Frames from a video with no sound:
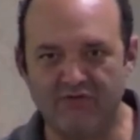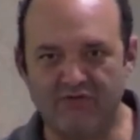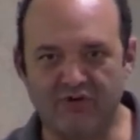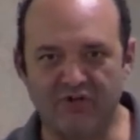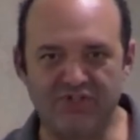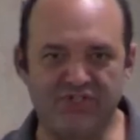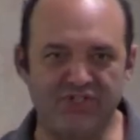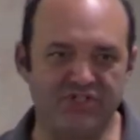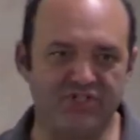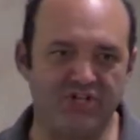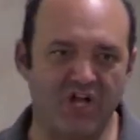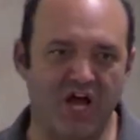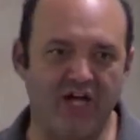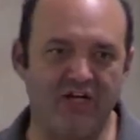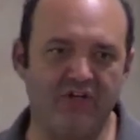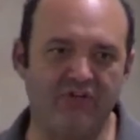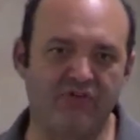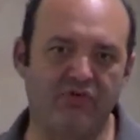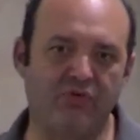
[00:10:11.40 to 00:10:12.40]
Verses
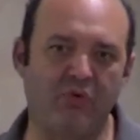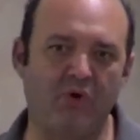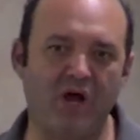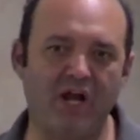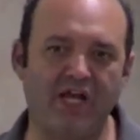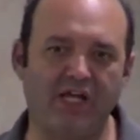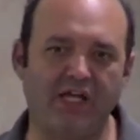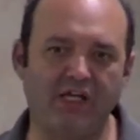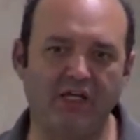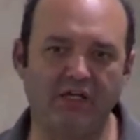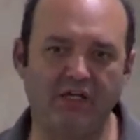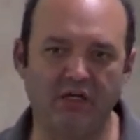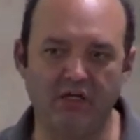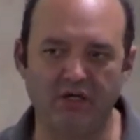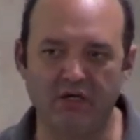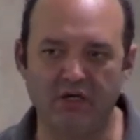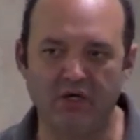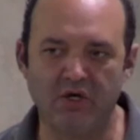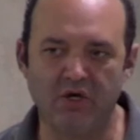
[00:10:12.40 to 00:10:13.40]
9 to 20
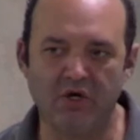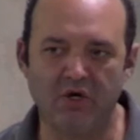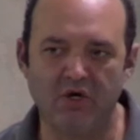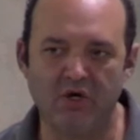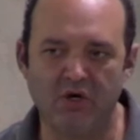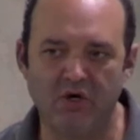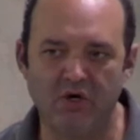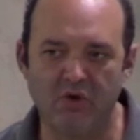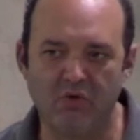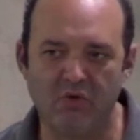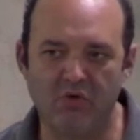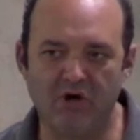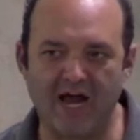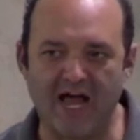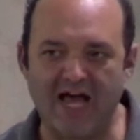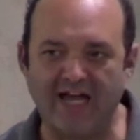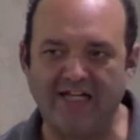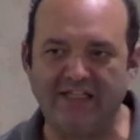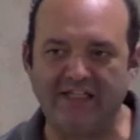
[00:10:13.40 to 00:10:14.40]
were
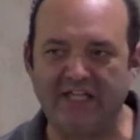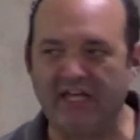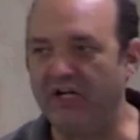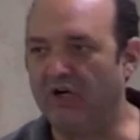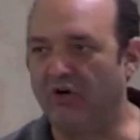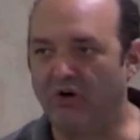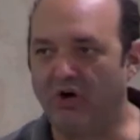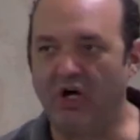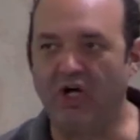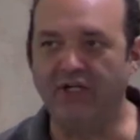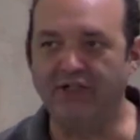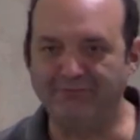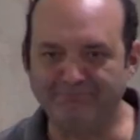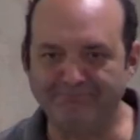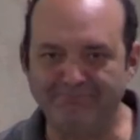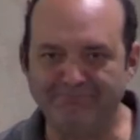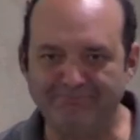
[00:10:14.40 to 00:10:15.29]
added later on.